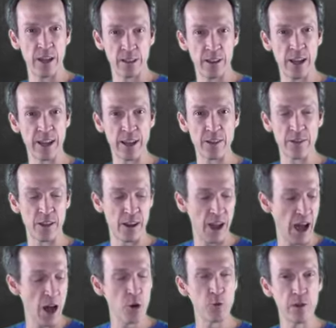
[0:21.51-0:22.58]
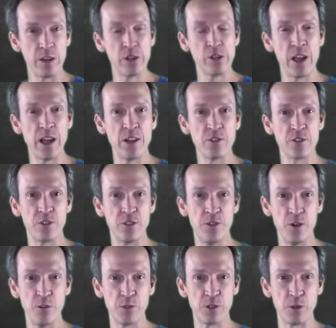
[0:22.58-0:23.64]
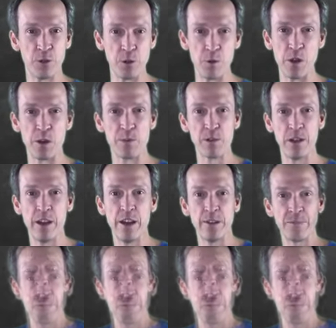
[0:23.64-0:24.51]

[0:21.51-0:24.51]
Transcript: like I said, how we change the notes that we want to play.